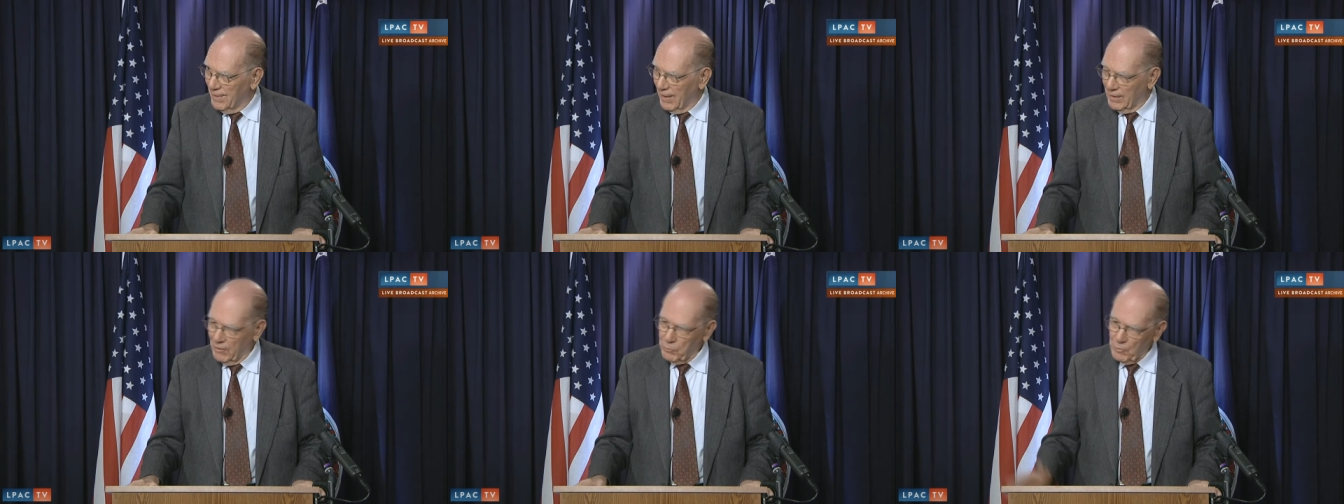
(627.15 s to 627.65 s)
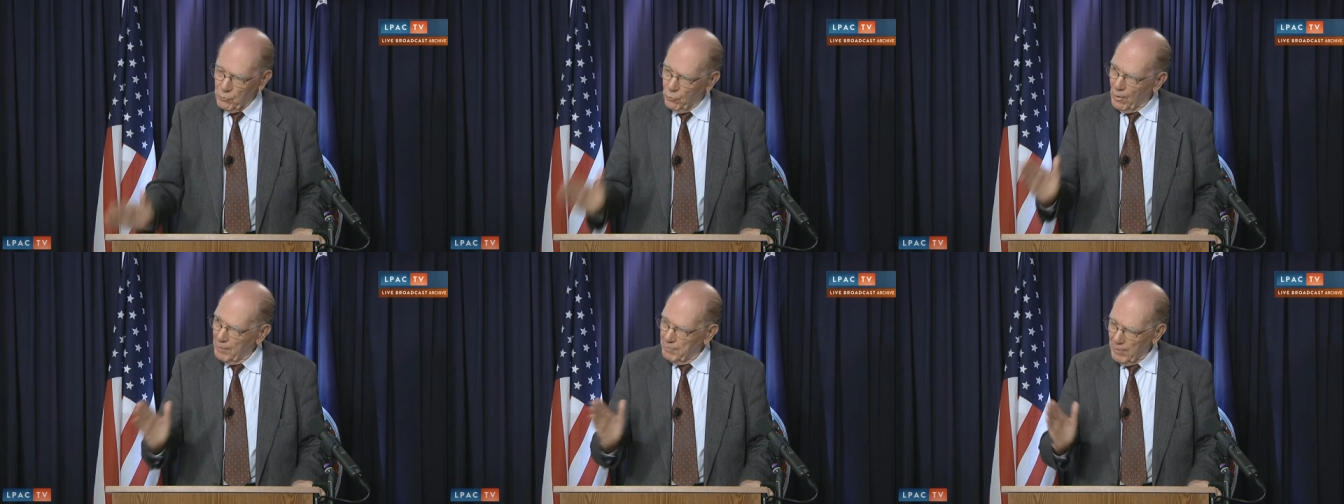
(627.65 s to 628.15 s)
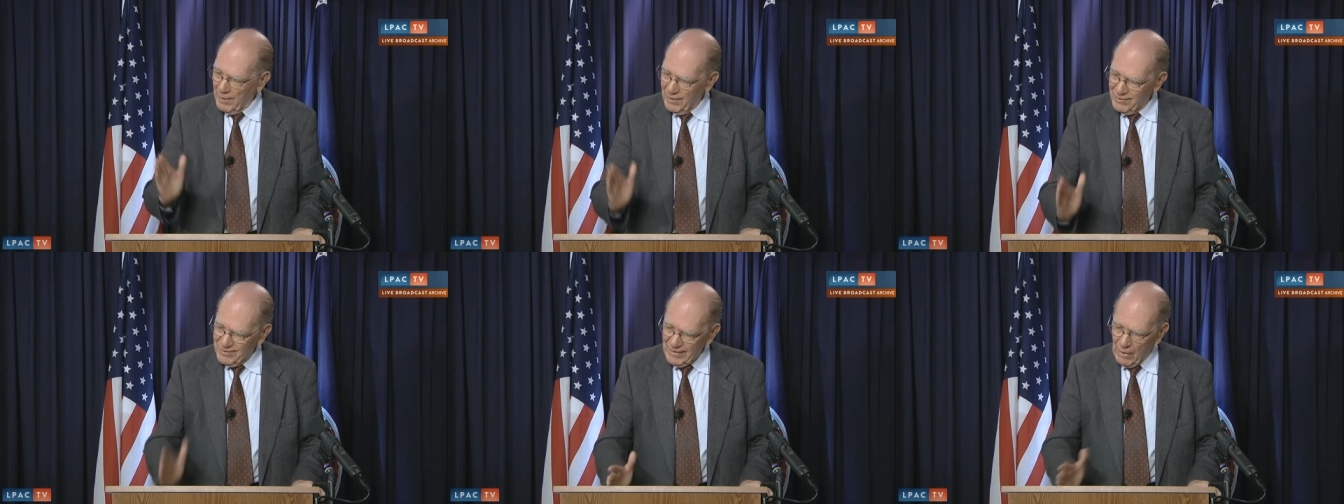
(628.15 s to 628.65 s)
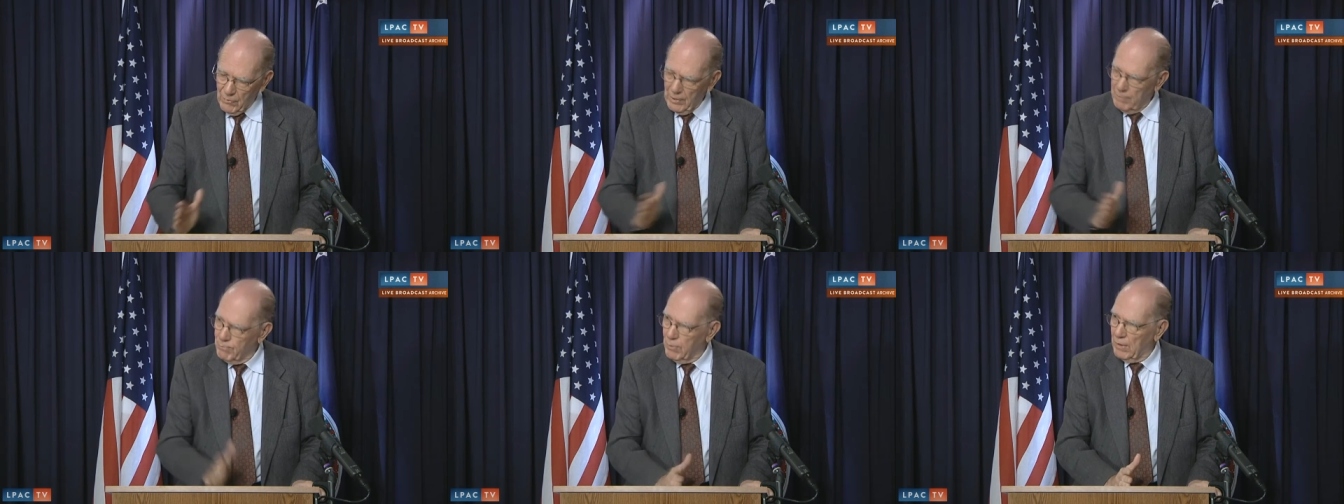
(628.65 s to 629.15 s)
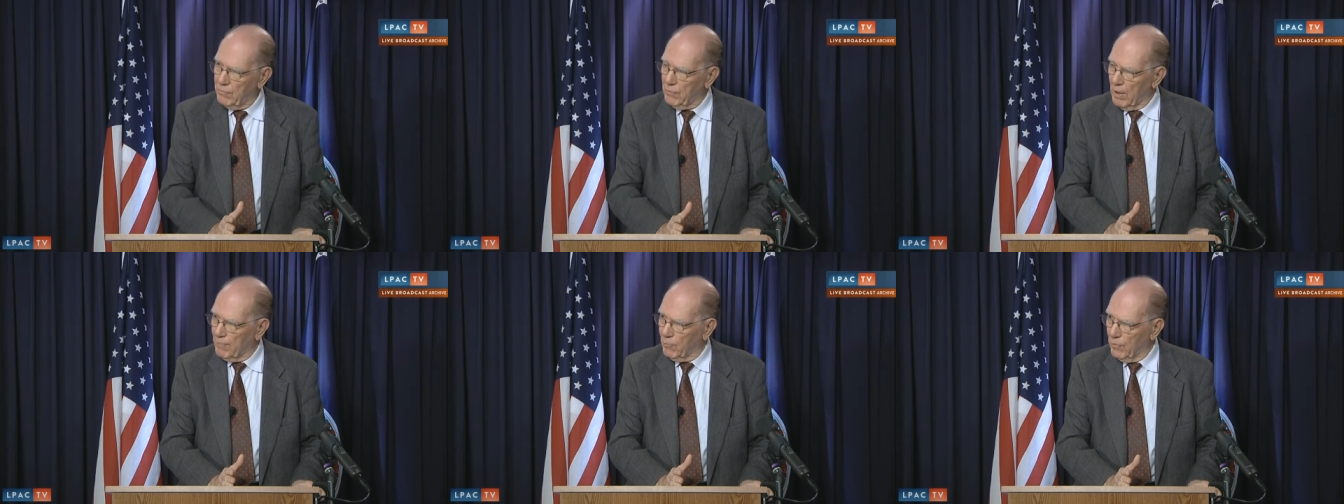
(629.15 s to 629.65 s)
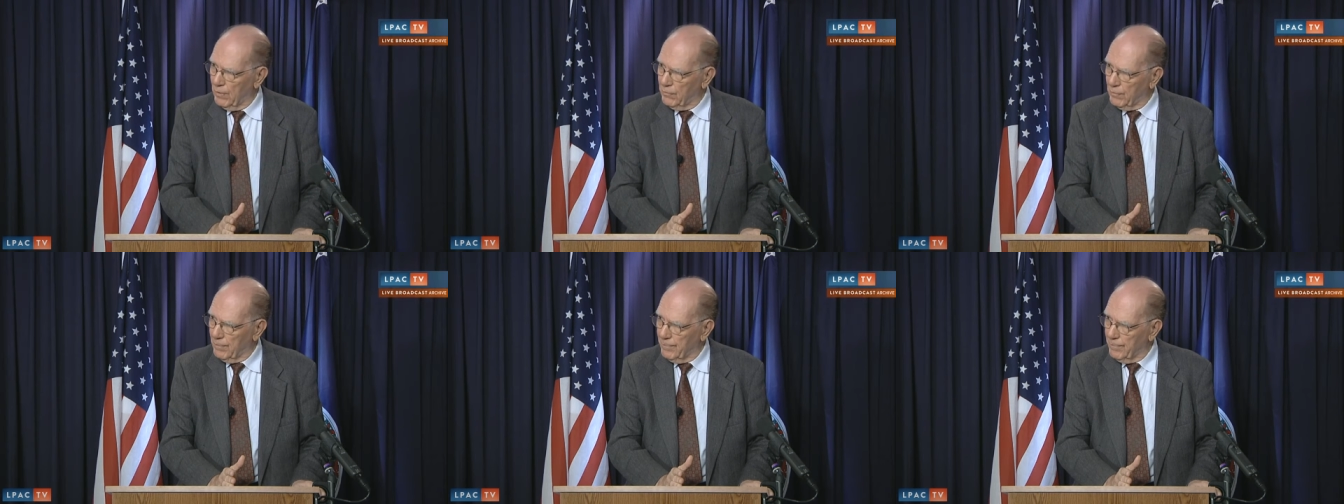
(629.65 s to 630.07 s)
And this was run by a Saudi-British operation.